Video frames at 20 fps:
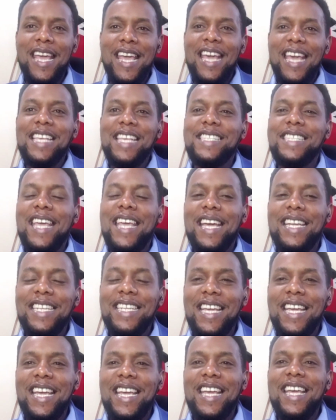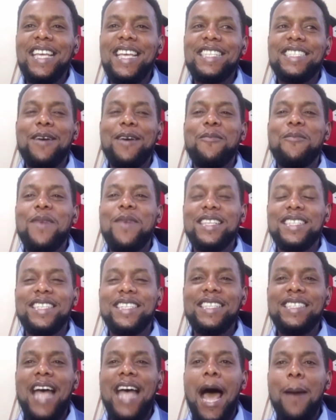He said, some
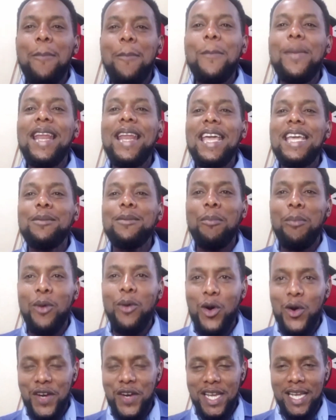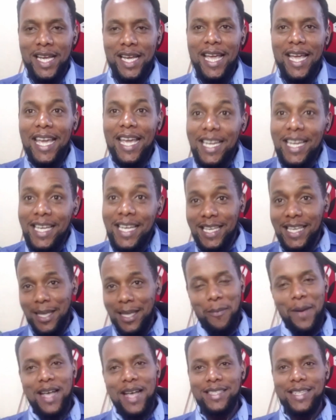pastors are plain boring. He's
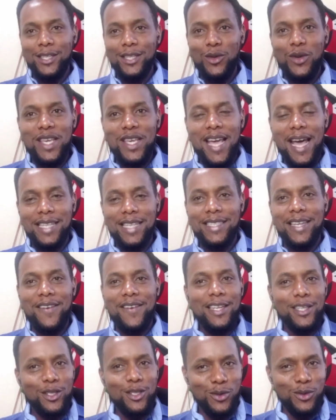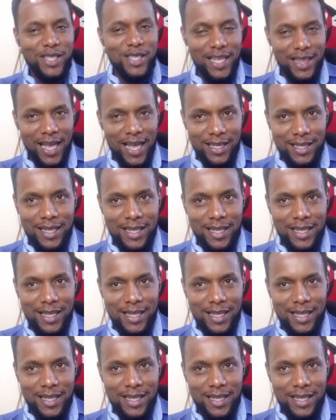a pastor, so he has the right to say that.